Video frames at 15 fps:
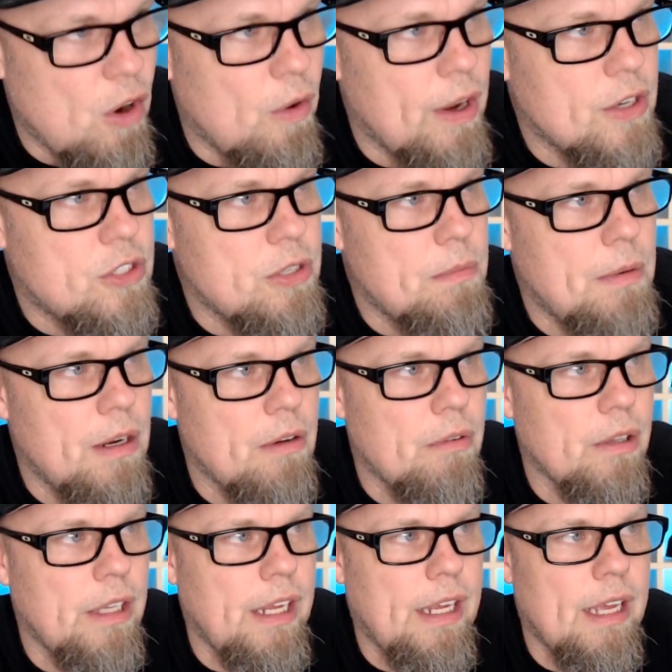It should be a
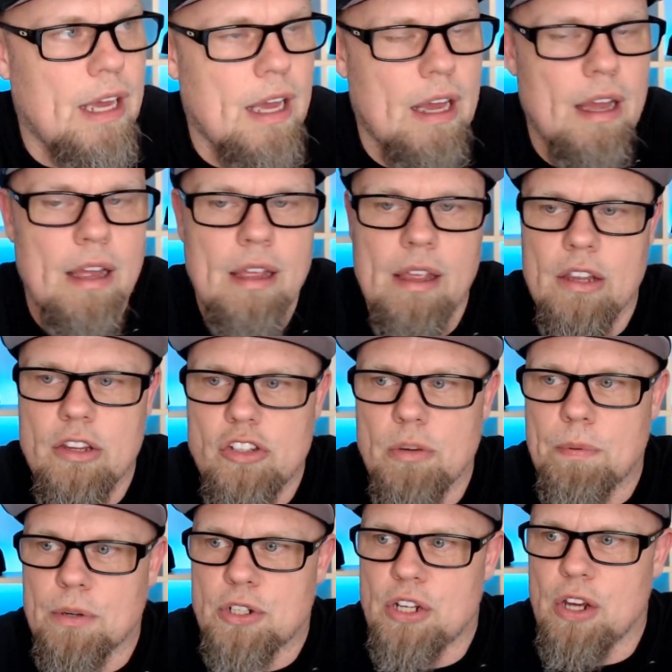really
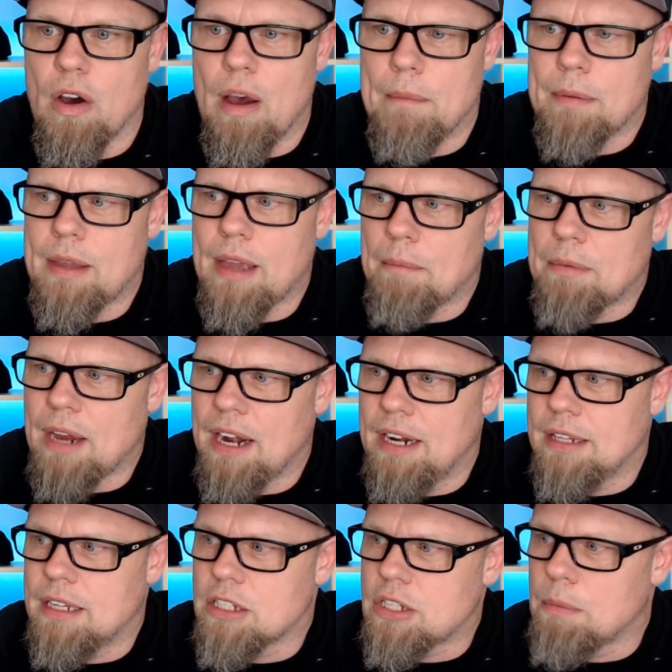super show. I'm kind
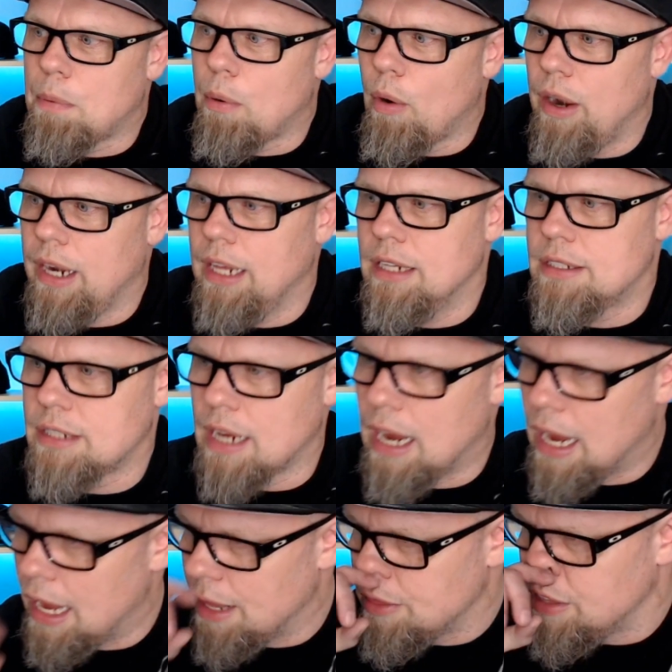of disappointed
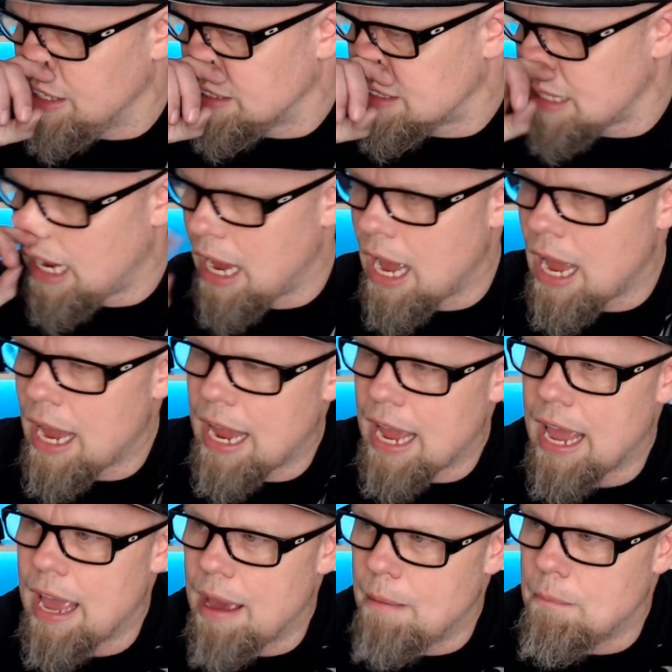that I
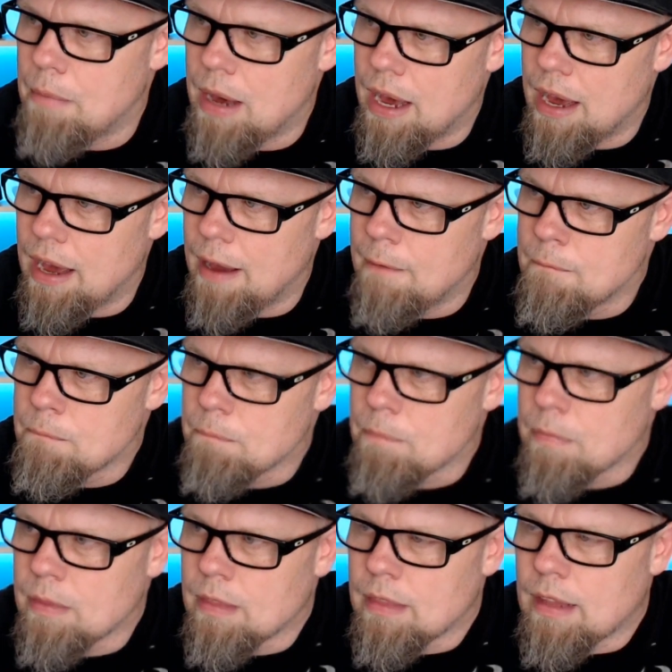am
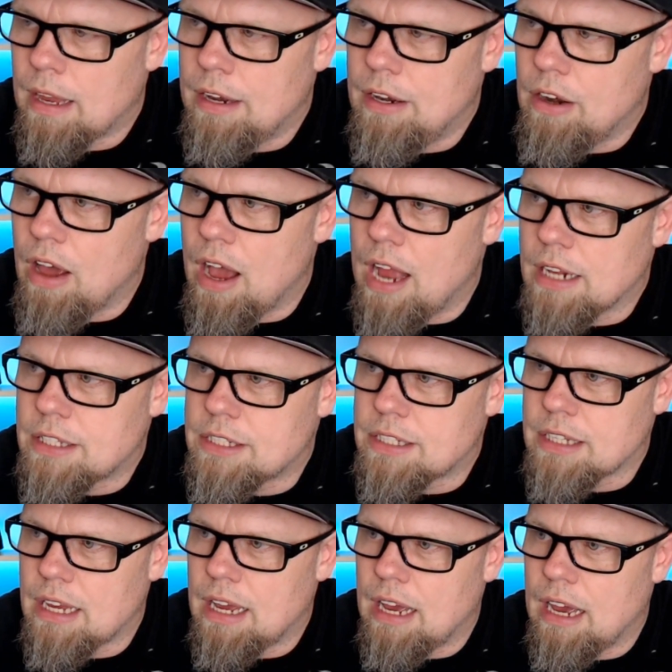not
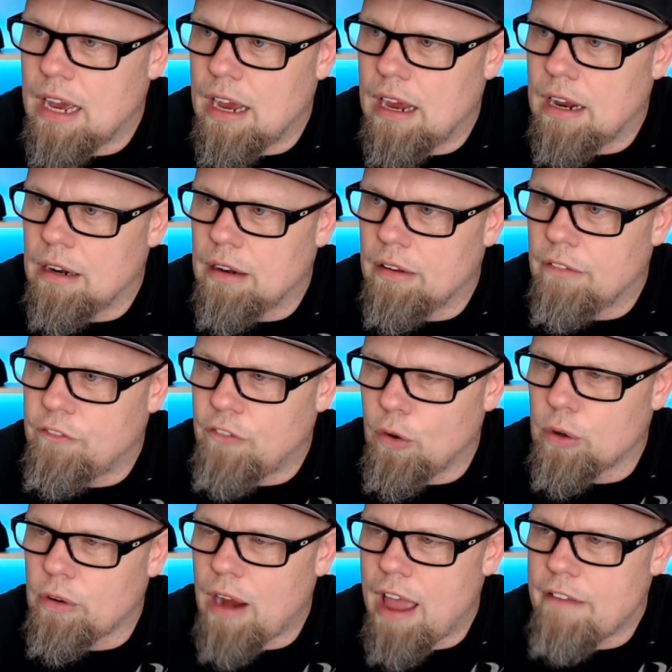
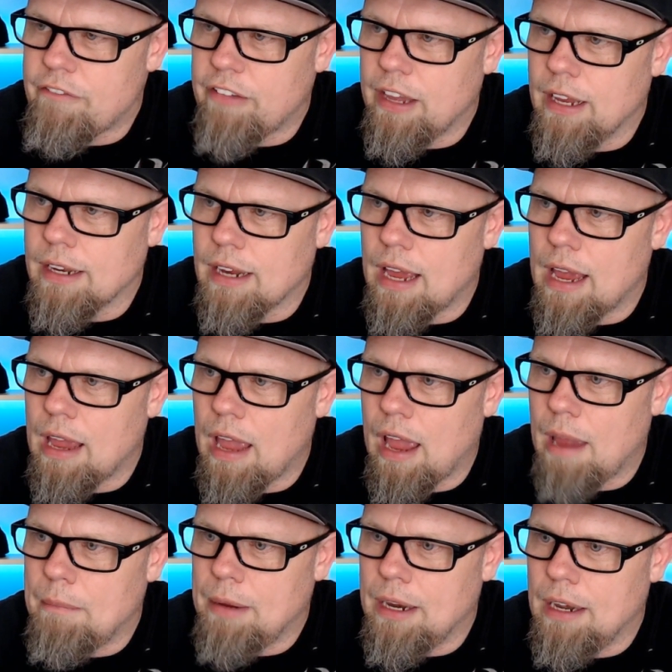photographing it.
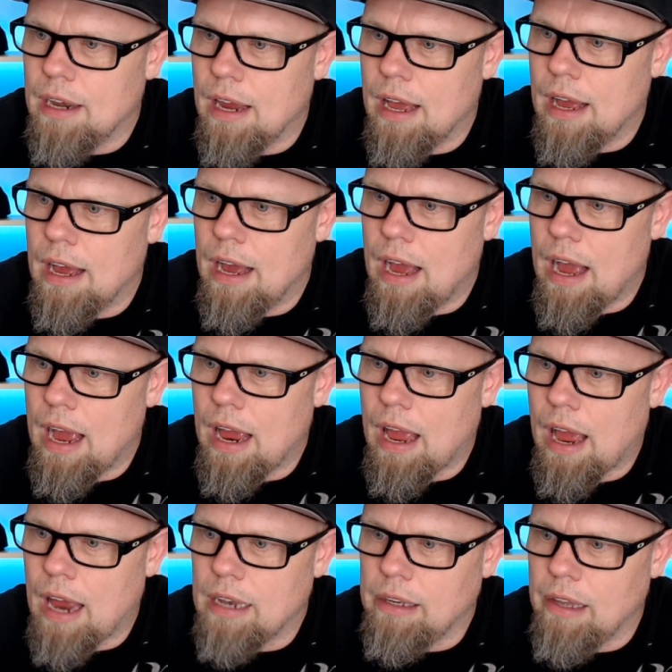
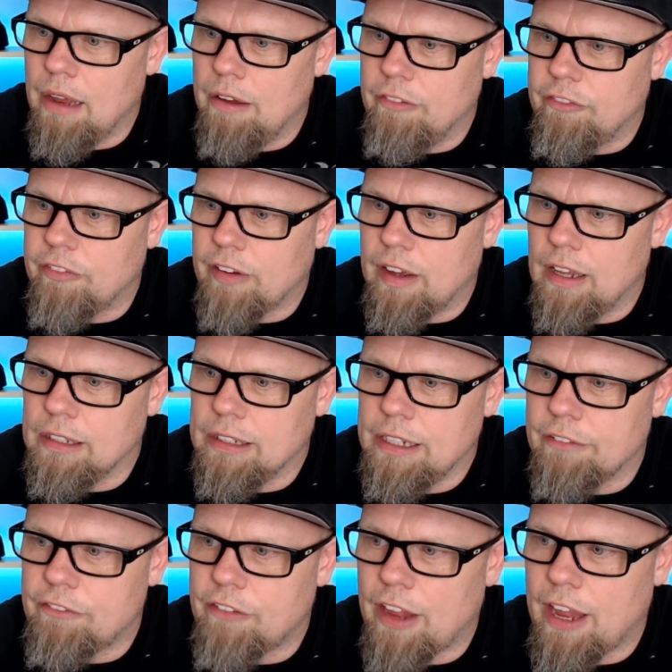I love
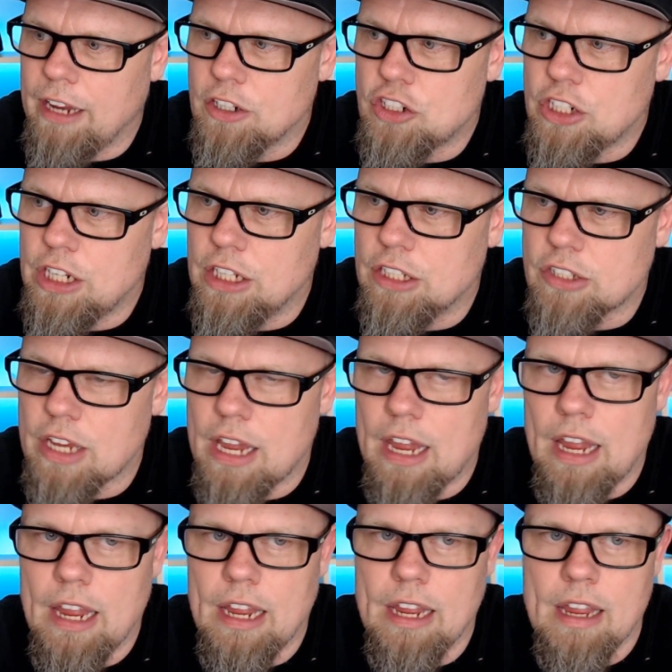Leah Faye. She is
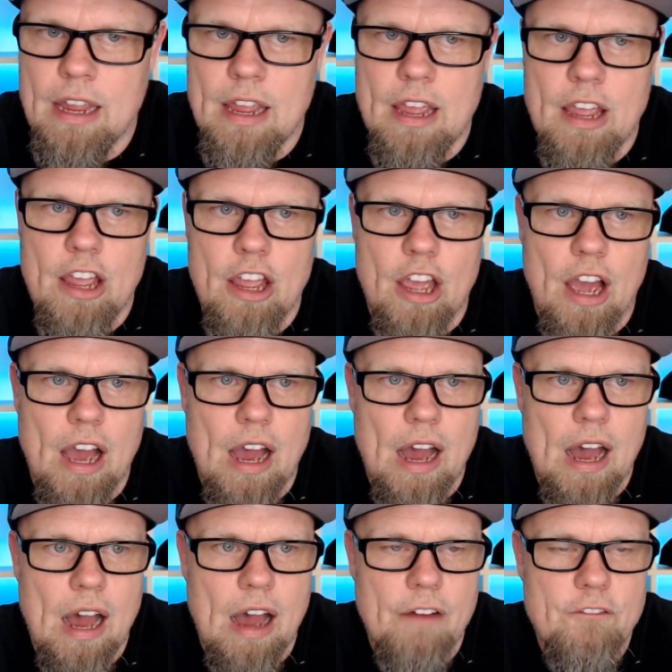a
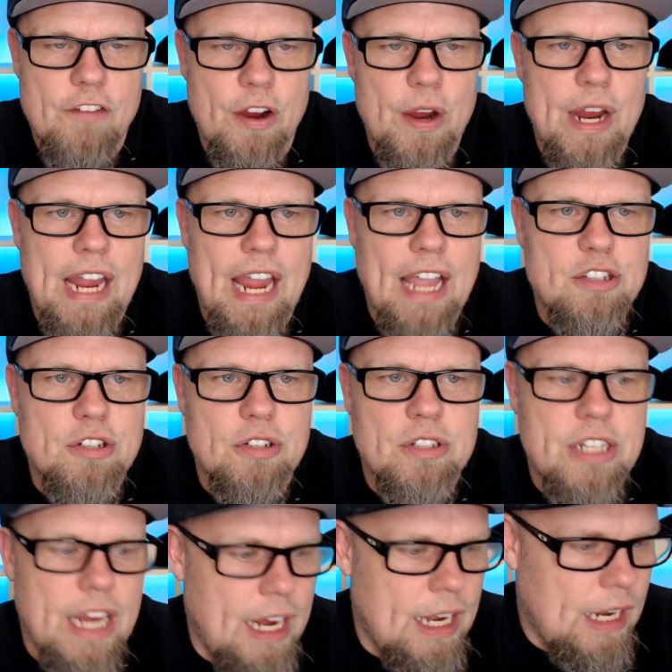very
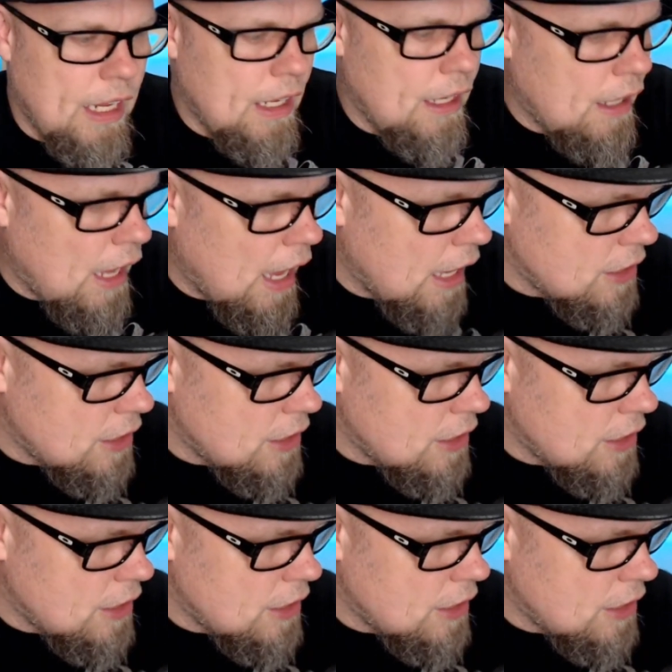entertaining